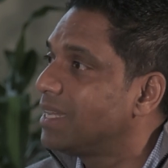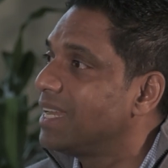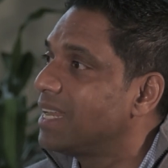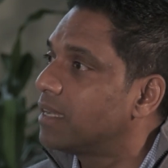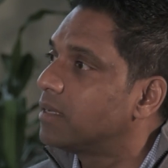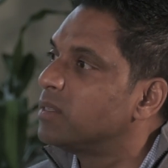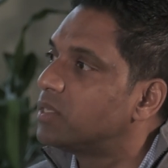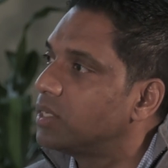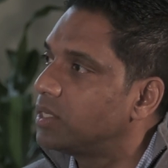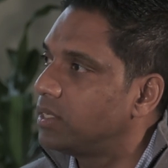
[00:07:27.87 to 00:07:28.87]
create a
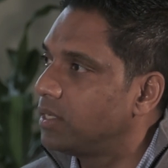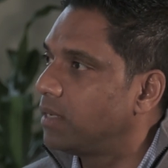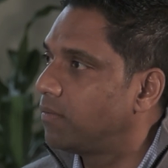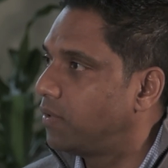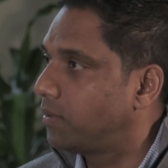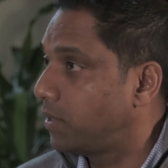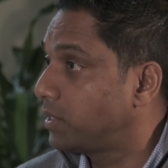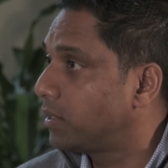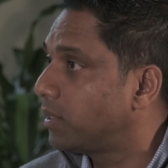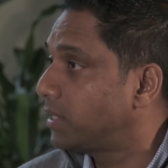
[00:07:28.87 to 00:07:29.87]
consistent and frictionless